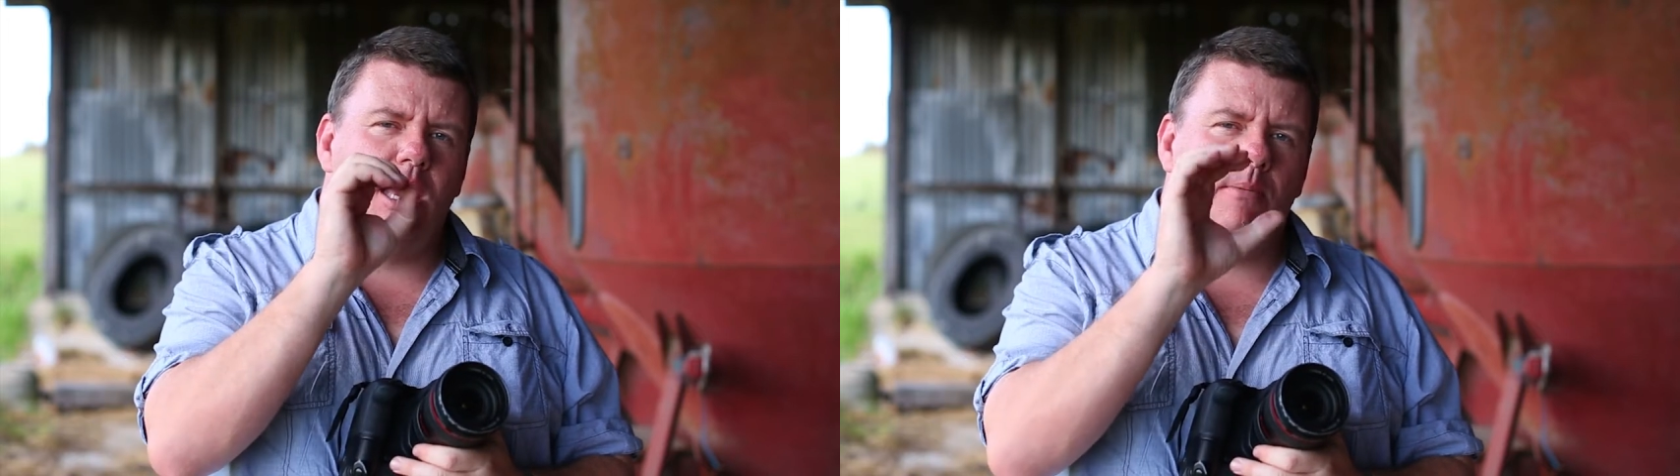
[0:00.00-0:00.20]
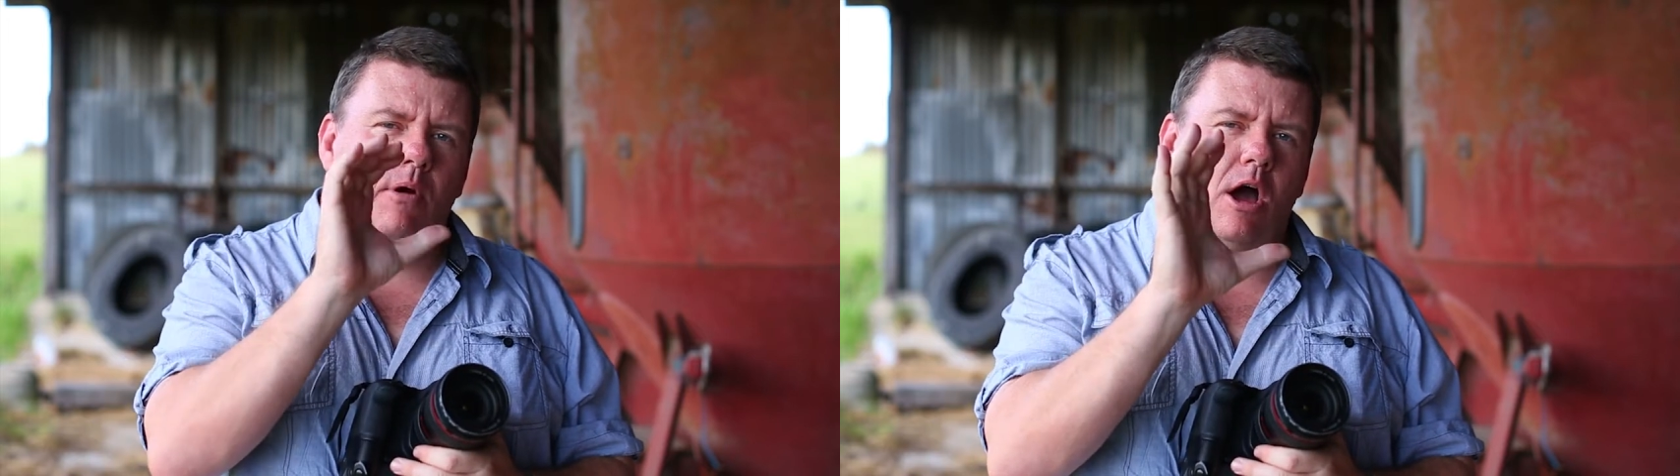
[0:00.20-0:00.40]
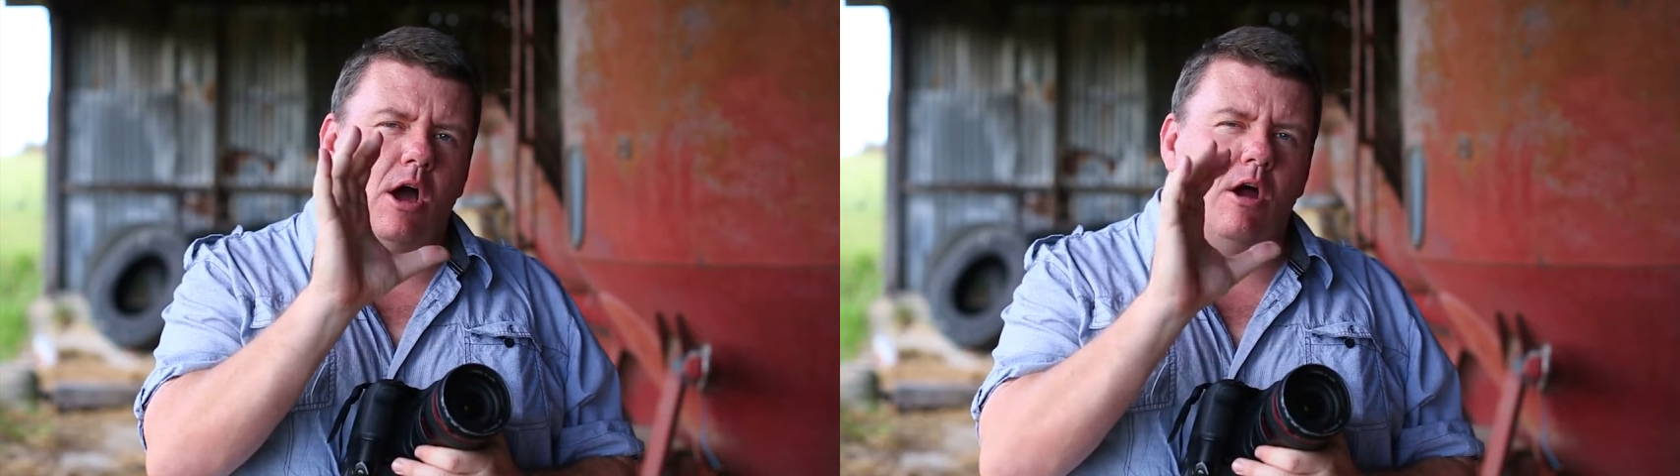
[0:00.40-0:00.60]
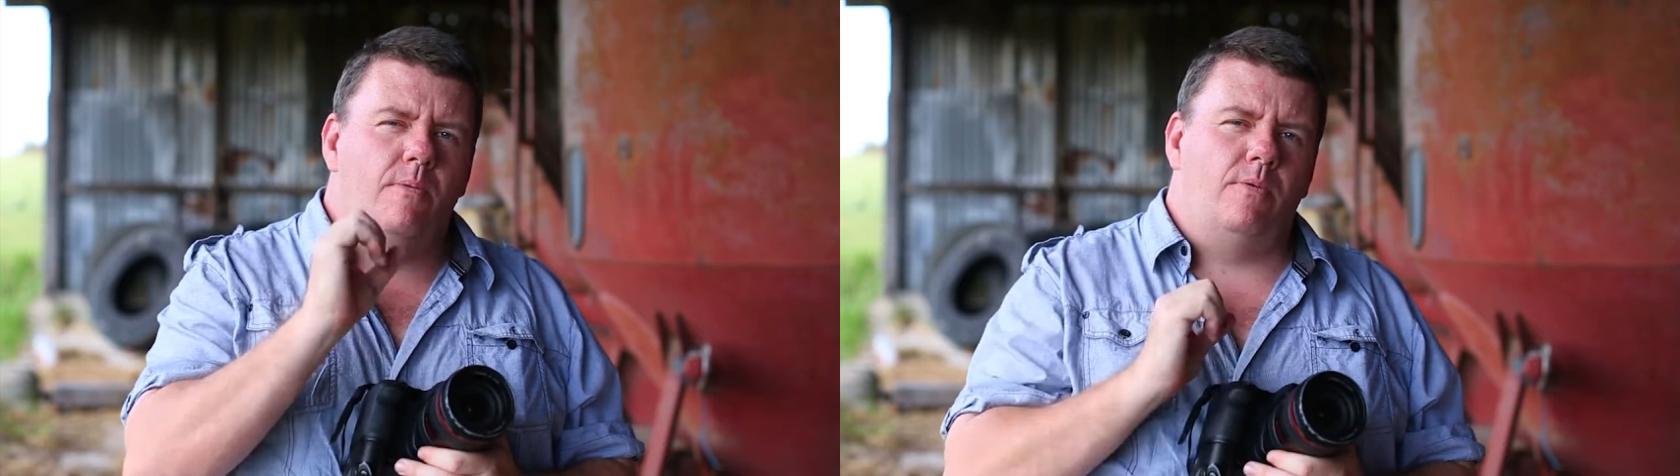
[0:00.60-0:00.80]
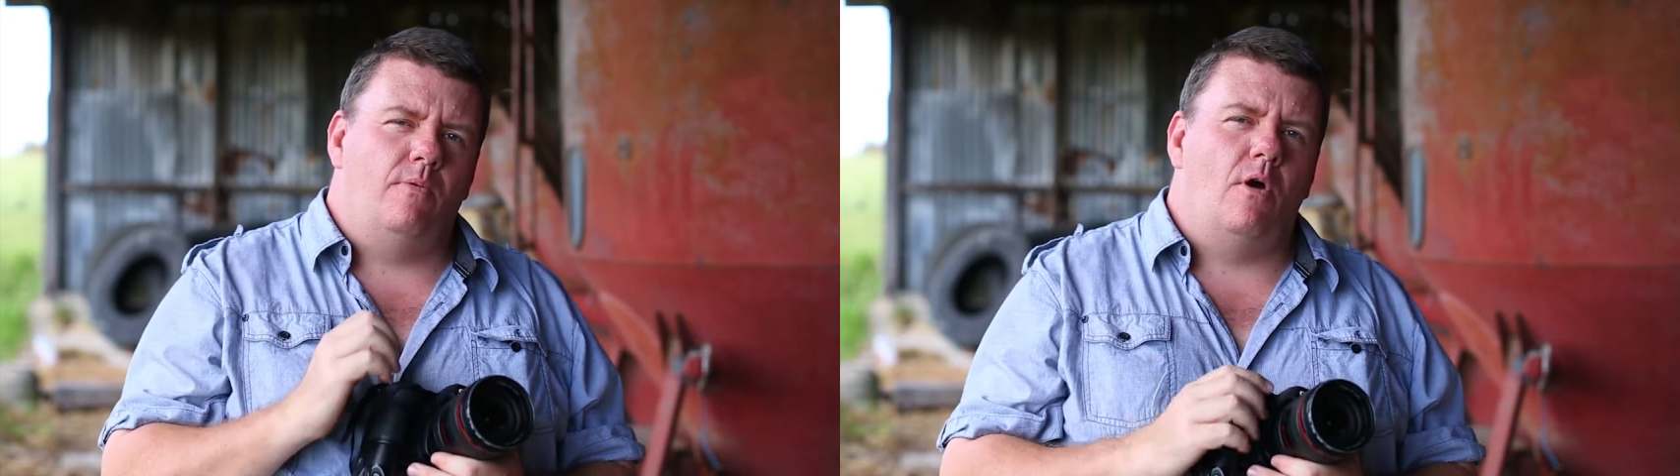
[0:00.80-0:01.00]
camera are
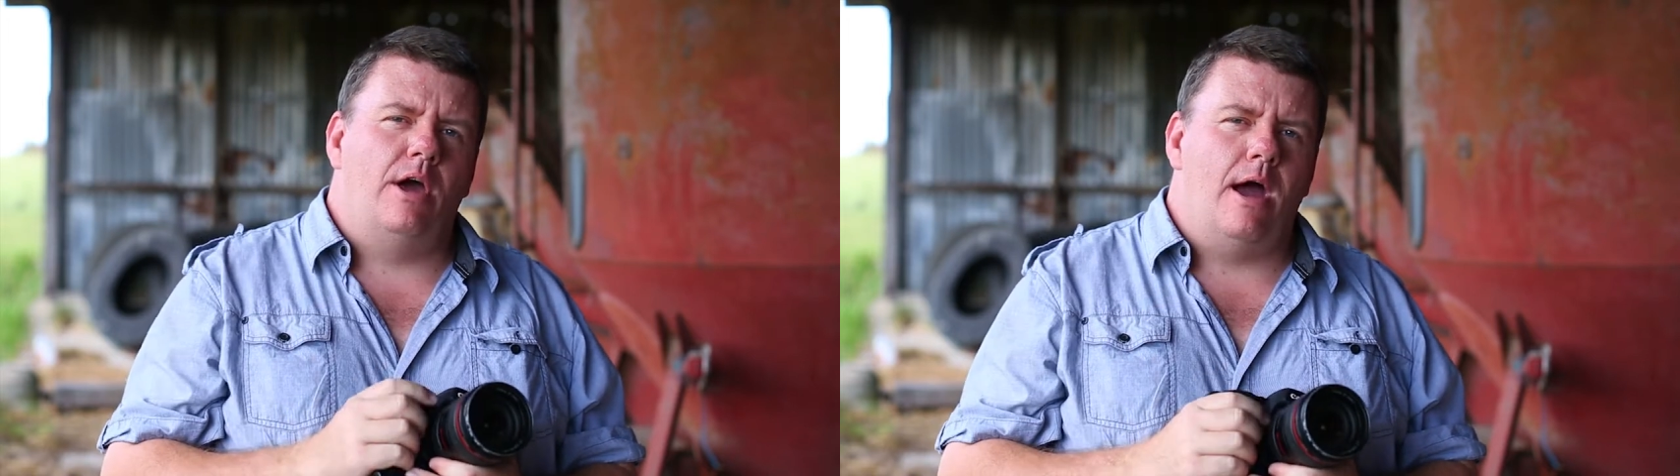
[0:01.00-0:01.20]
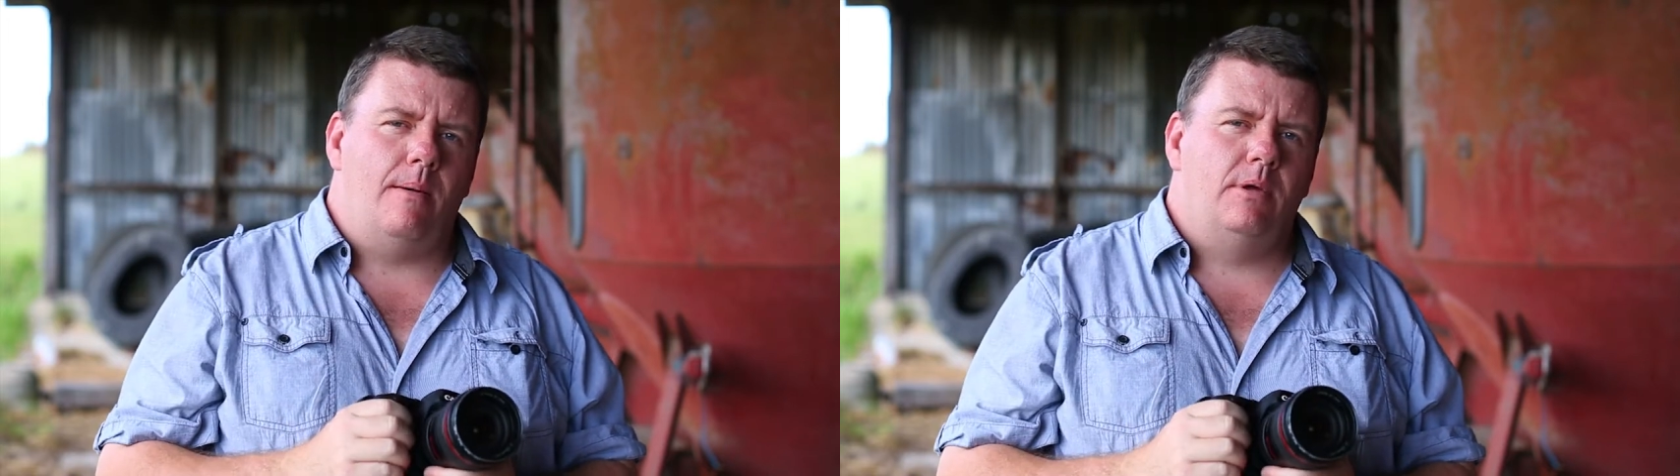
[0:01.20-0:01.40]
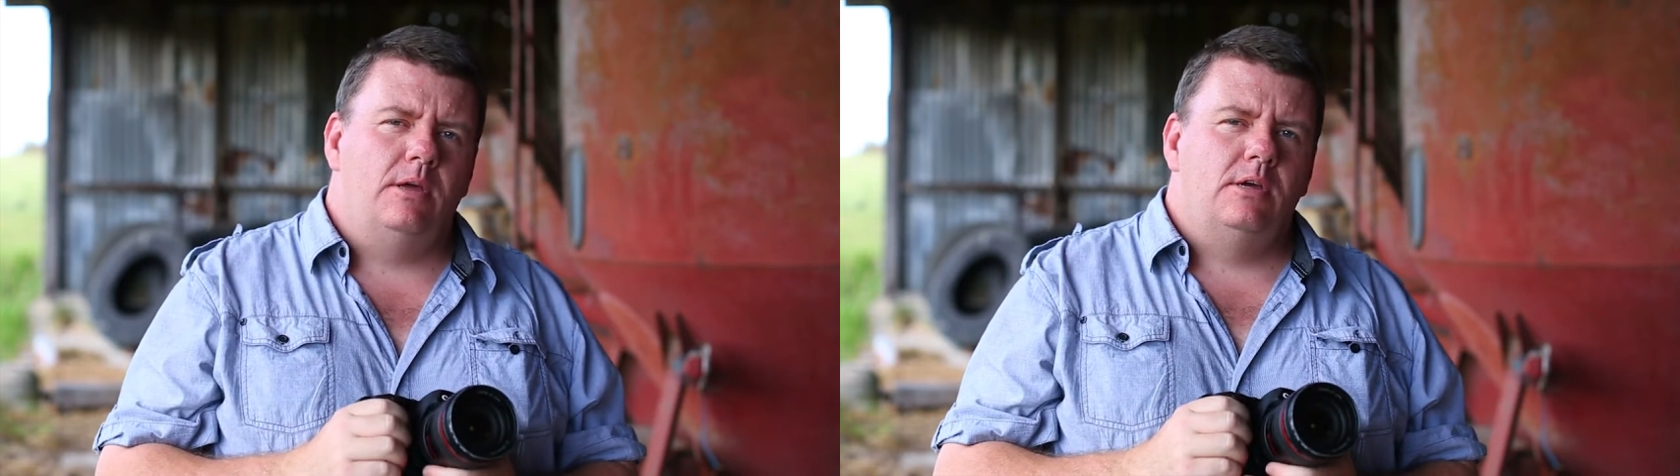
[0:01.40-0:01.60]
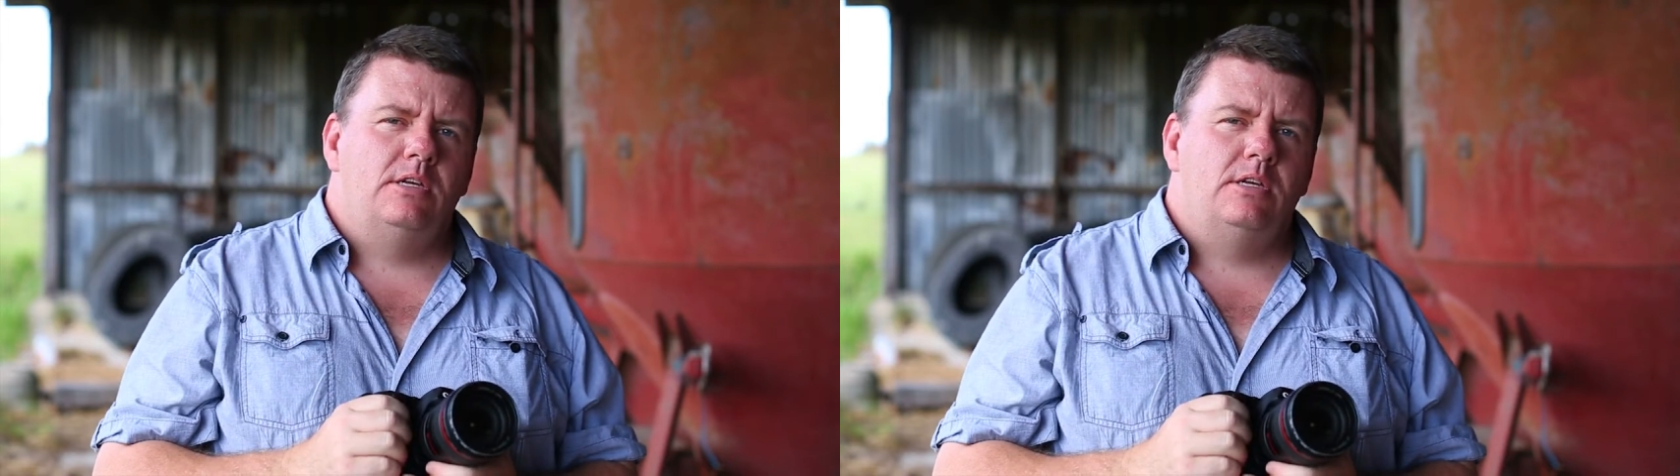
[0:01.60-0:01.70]
open right up,